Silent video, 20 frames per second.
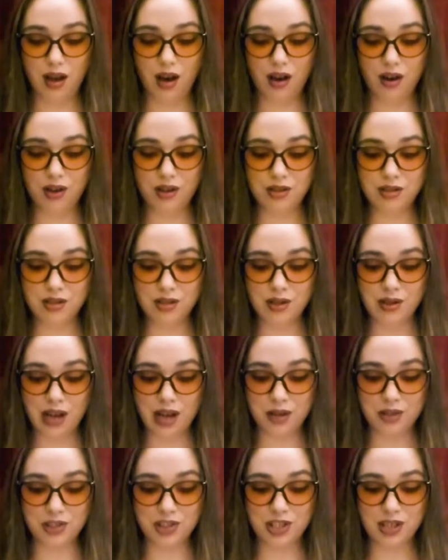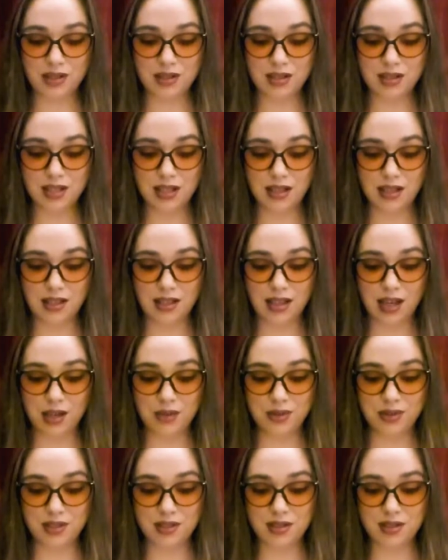also how she had seen a
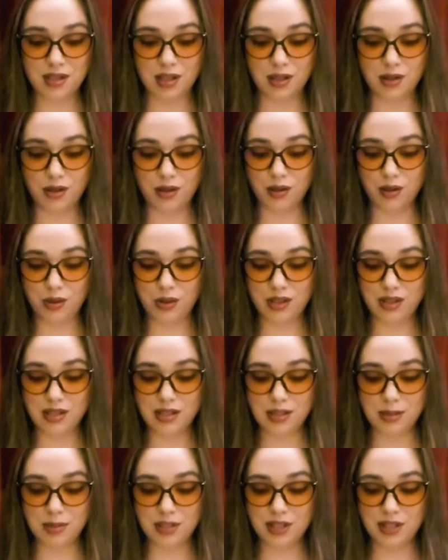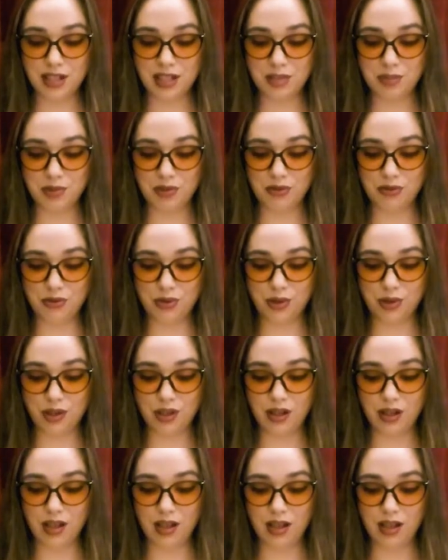countess and a lord some days before,